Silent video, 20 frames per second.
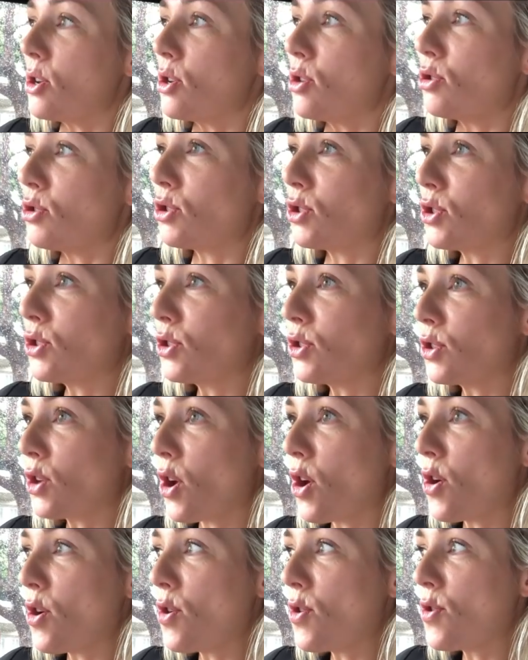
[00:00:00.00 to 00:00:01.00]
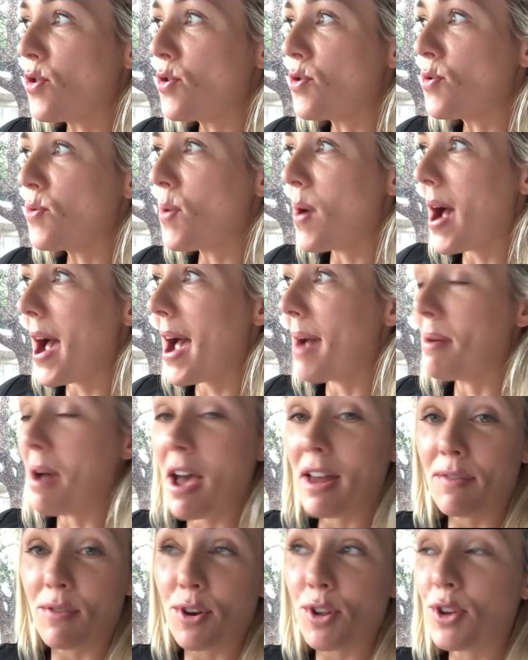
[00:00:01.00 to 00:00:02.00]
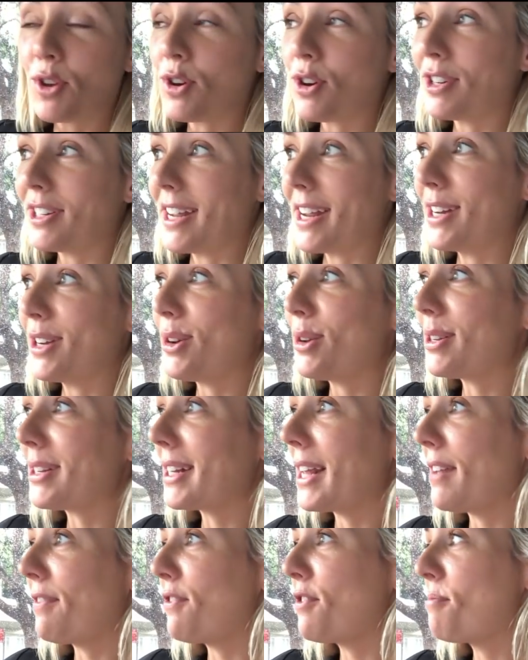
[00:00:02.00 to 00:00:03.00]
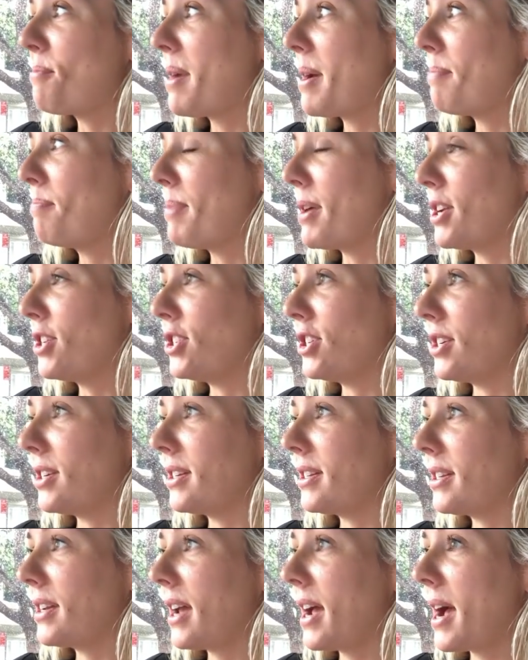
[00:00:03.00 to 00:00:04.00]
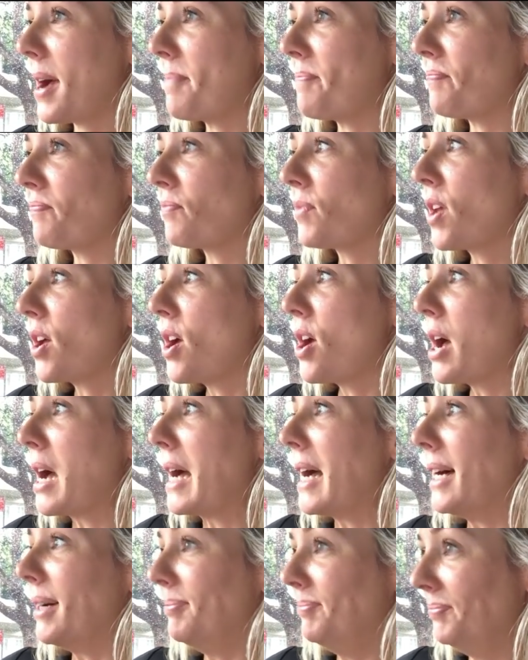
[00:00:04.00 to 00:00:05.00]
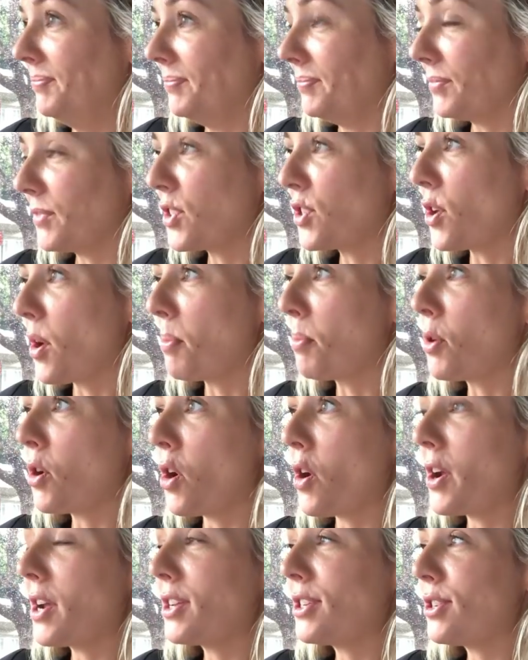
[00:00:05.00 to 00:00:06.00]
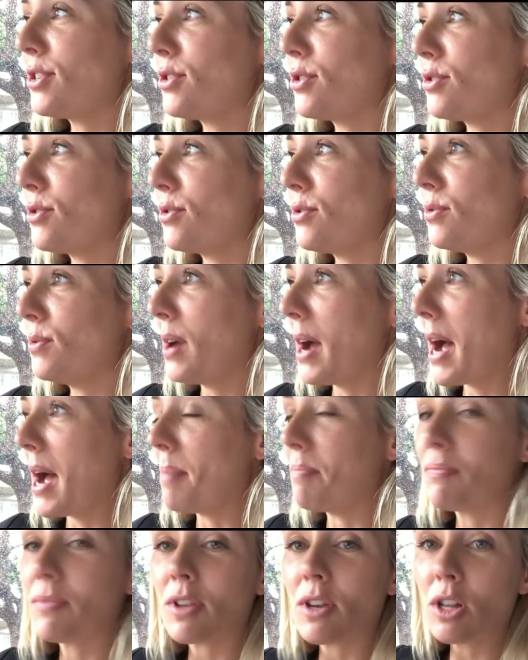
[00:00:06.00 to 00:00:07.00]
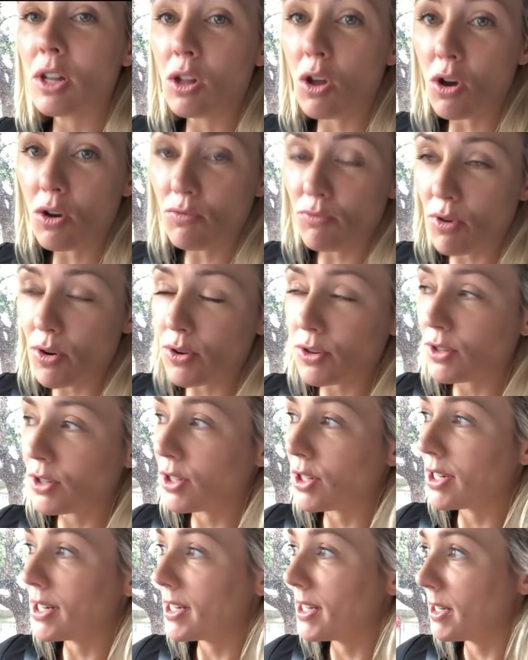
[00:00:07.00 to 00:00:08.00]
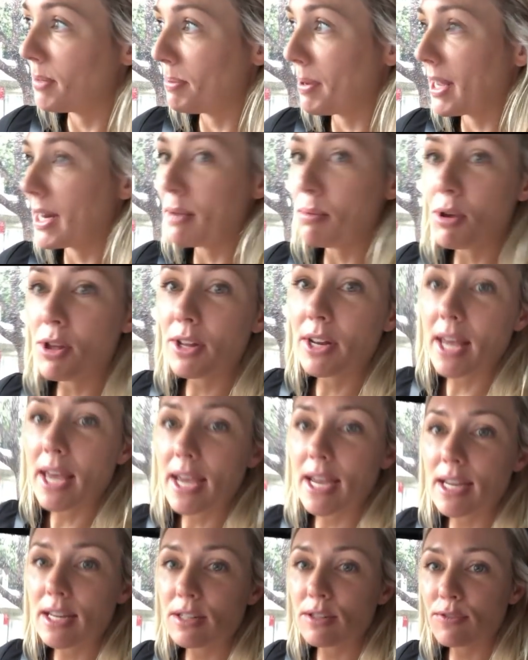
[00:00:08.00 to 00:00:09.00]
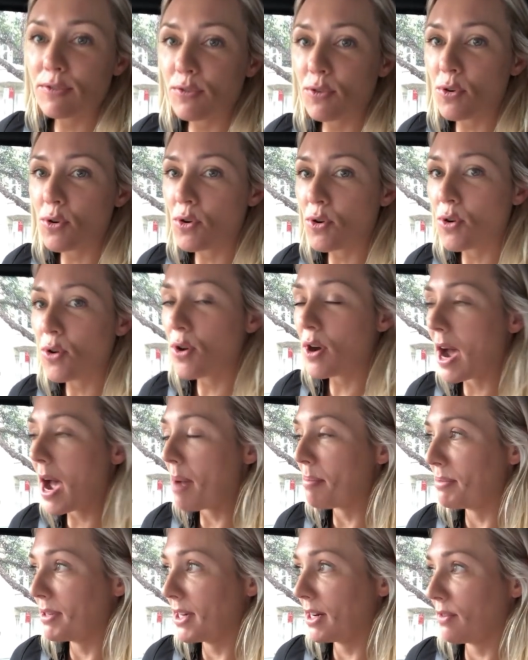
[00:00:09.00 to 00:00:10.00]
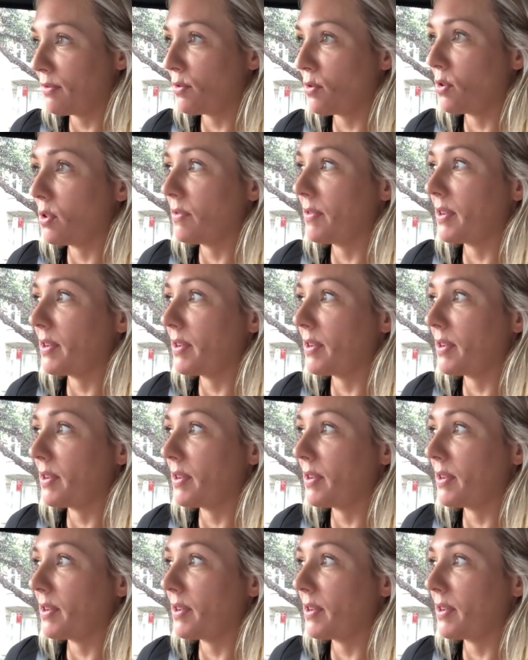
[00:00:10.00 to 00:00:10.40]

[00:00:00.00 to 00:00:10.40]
So, and I've only got $10 left from my budget. Um, hmm, so I'm going to do um, a long roasted spaghetti bolognese for um, dinner for all